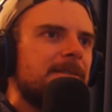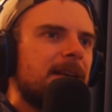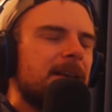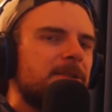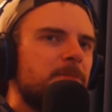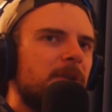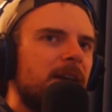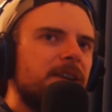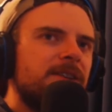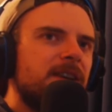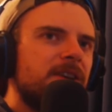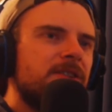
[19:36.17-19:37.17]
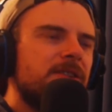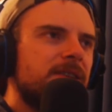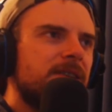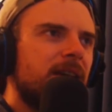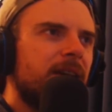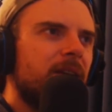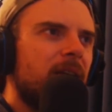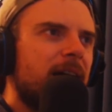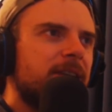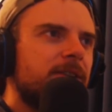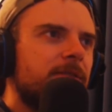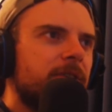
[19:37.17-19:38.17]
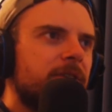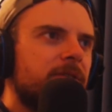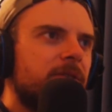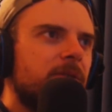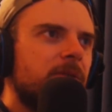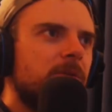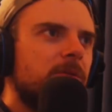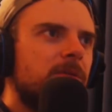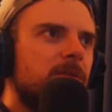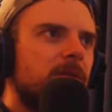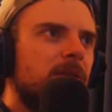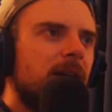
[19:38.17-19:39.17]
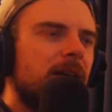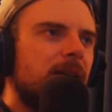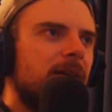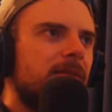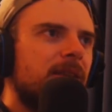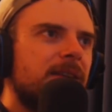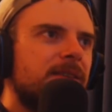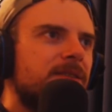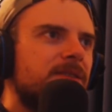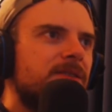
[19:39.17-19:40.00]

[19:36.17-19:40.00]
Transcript: Because PlayStation is getting Last of Us 2, and that